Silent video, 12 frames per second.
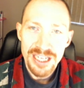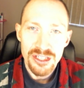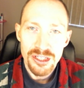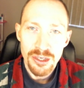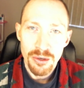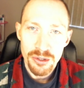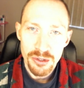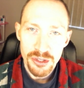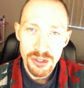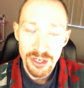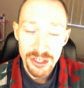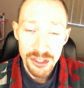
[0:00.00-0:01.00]
and Social
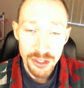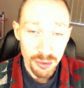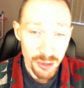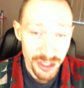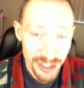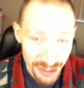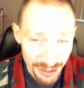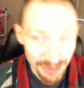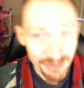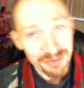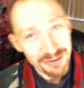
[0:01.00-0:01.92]
Structure, which uh,